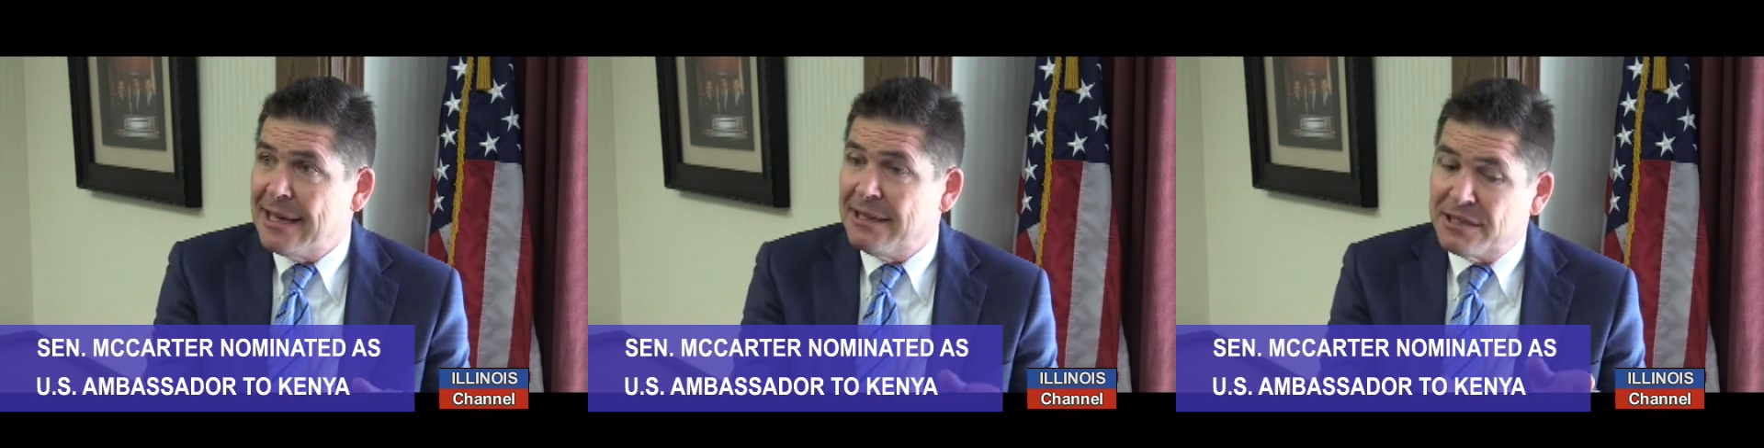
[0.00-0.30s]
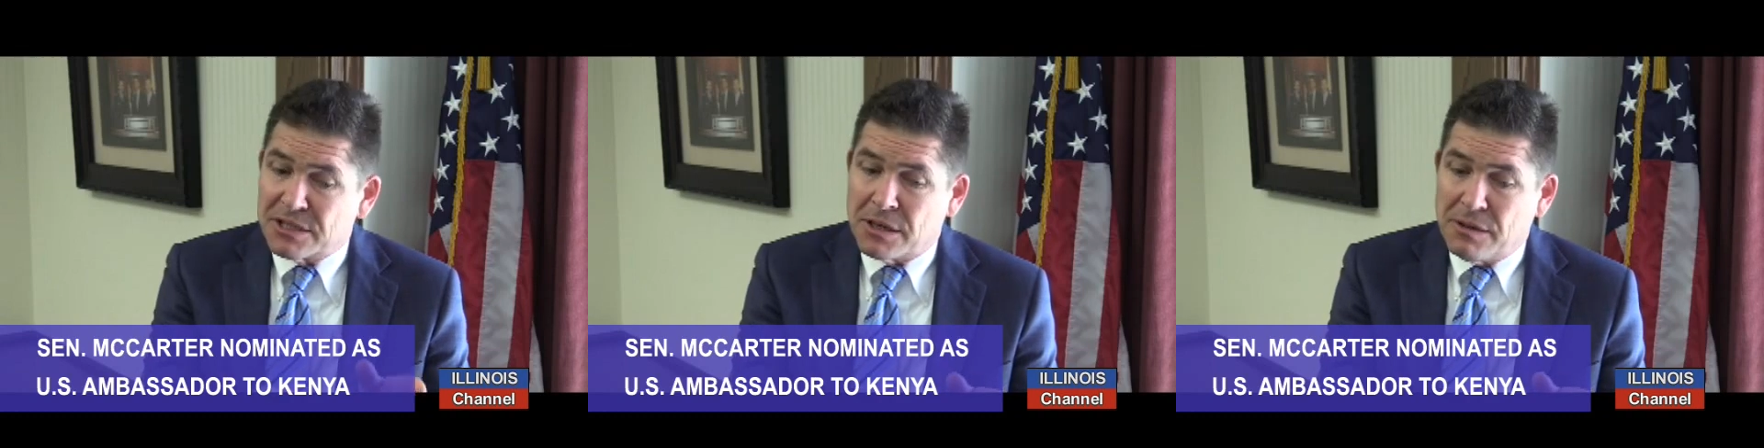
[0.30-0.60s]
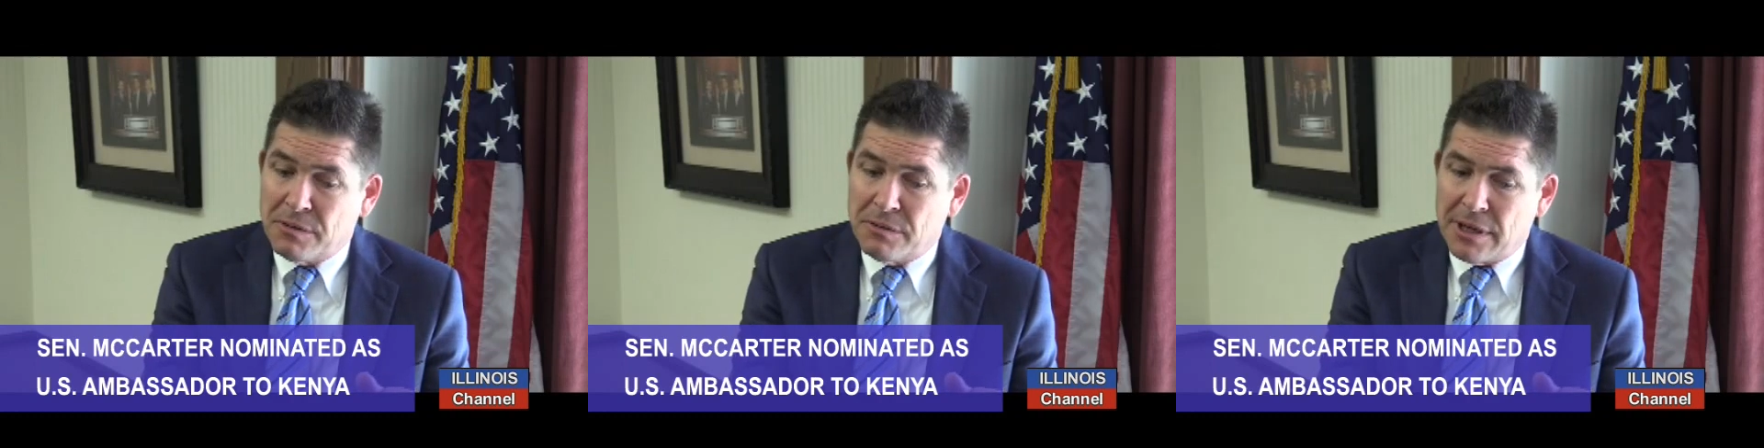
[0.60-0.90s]
And
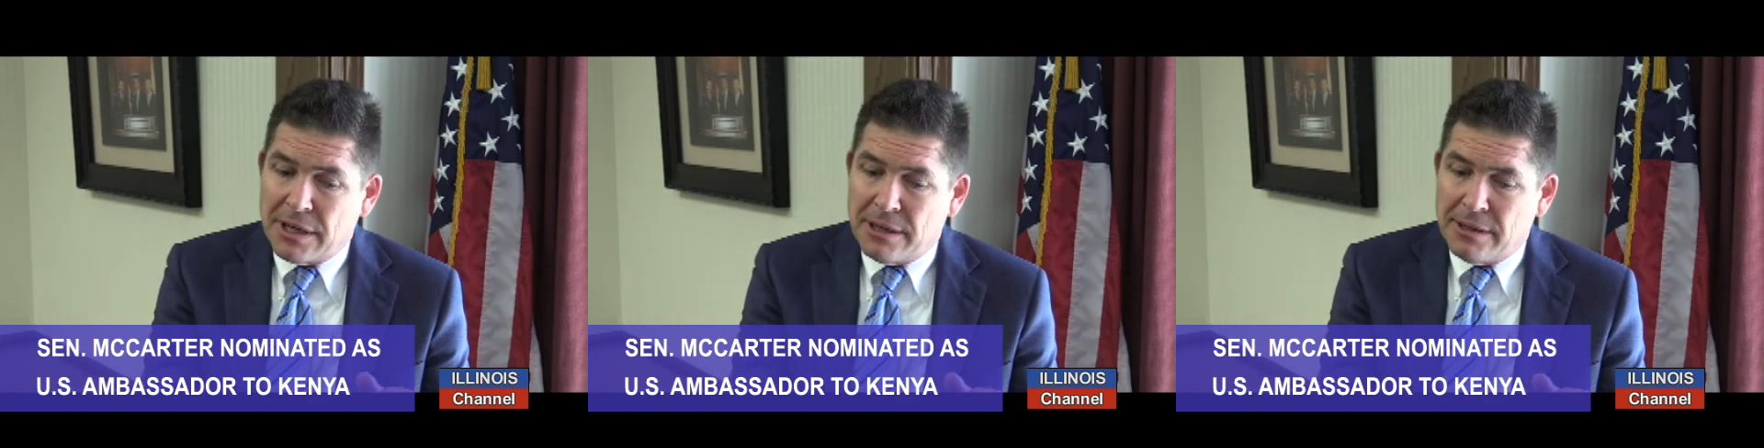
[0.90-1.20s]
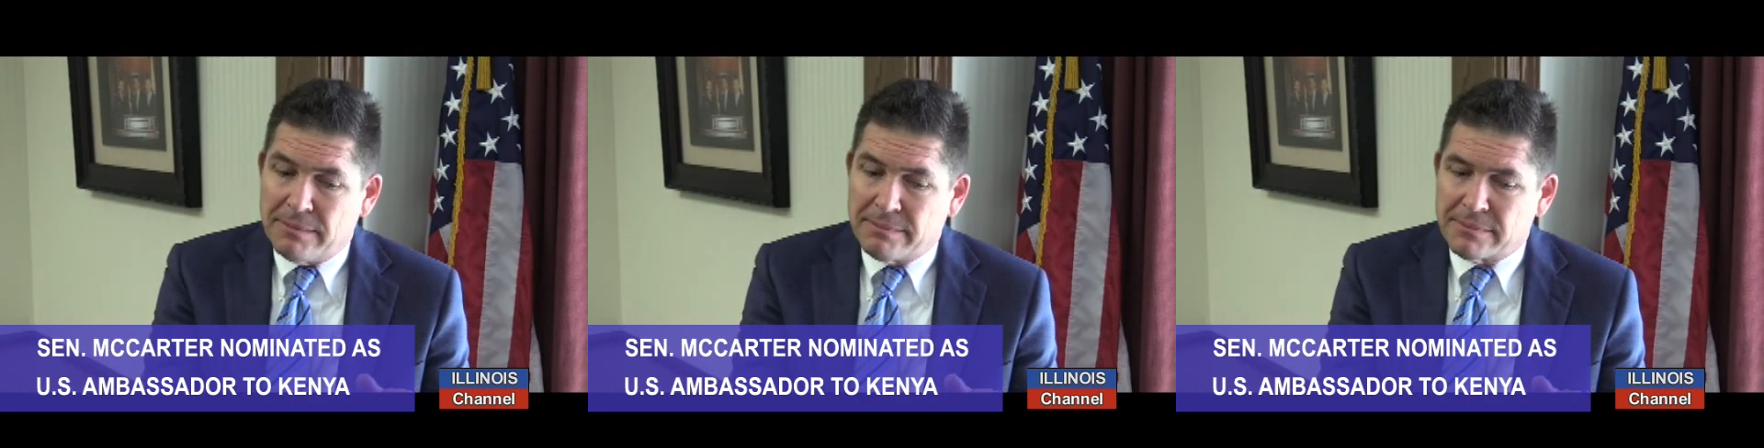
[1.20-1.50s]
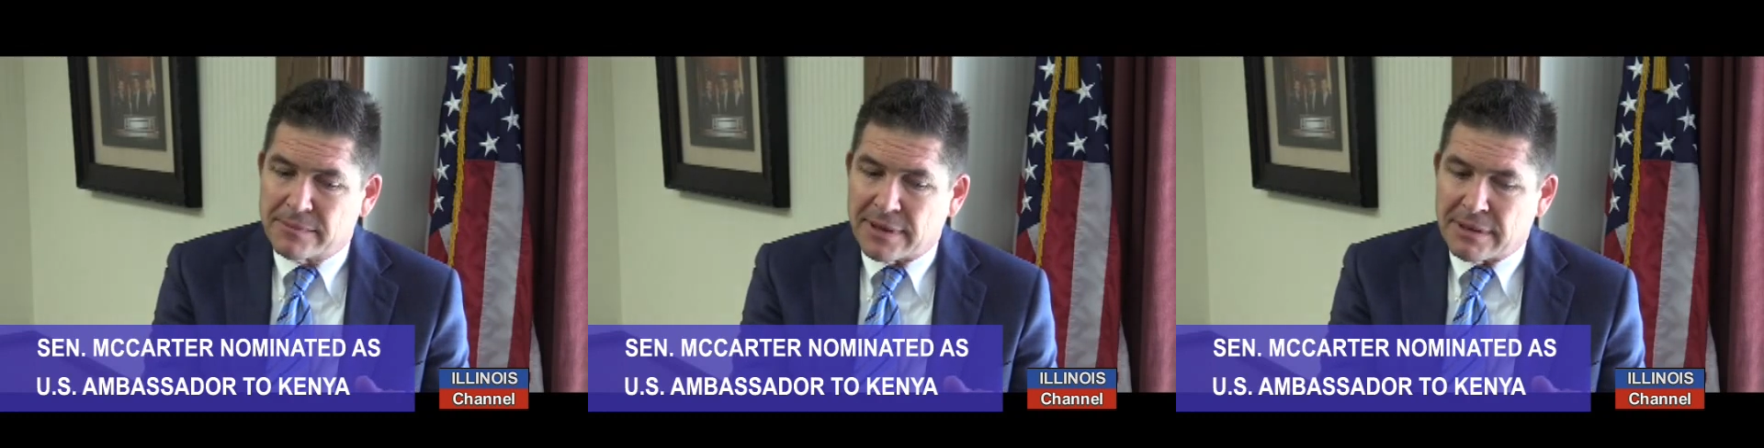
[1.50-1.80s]
so. Um,
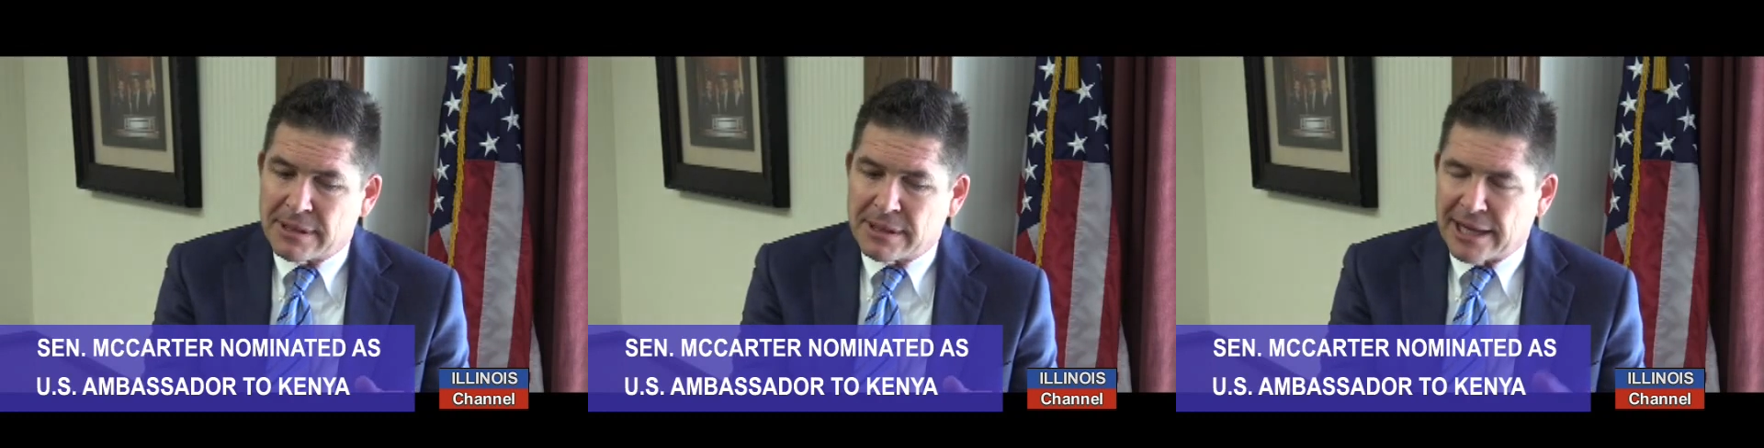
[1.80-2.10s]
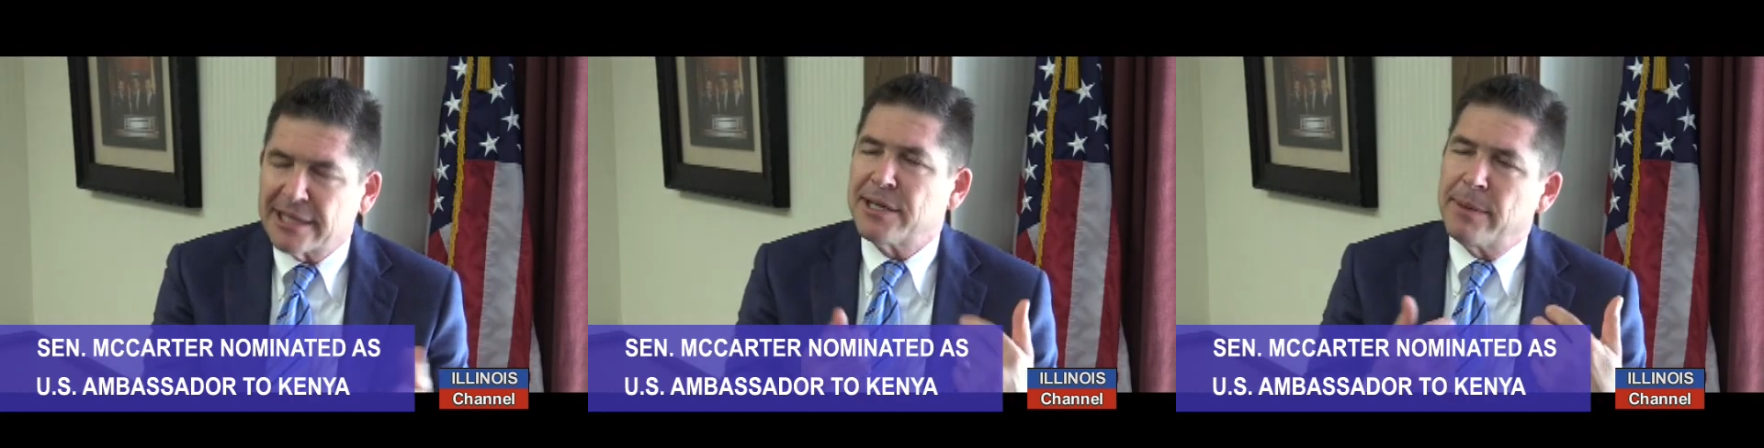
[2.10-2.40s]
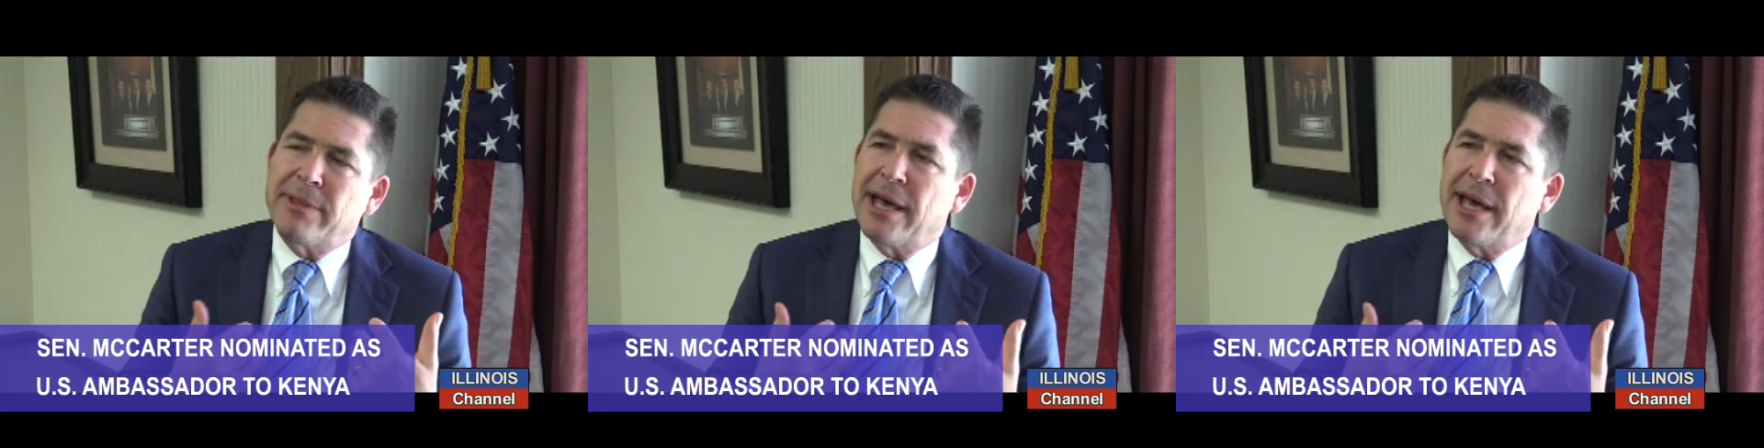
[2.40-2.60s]
I accept